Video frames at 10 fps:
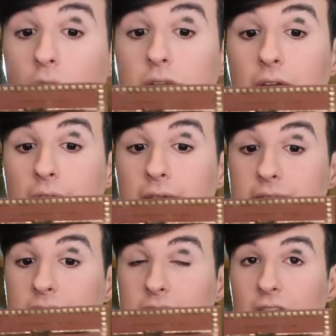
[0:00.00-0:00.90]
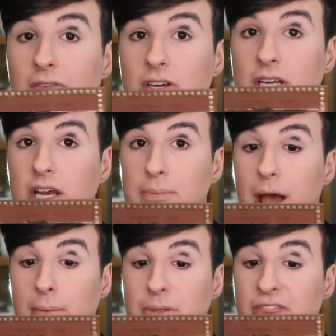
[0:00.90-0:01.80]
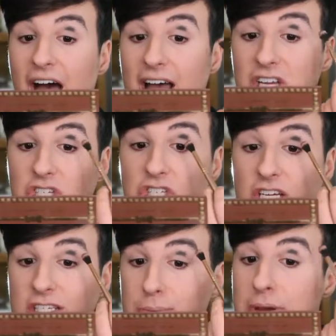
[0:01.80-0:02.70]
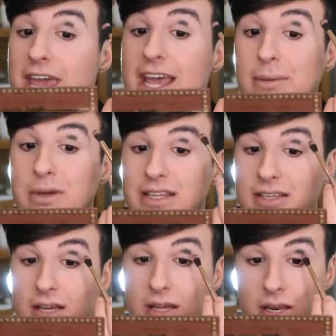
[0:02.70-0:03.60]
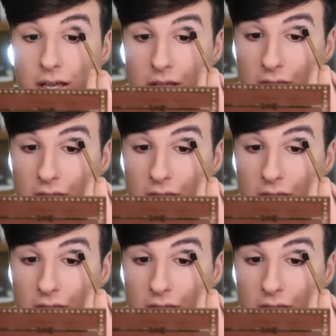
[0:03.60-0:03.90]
Okay, it doesn't have any kickback, but that shit's pigmented.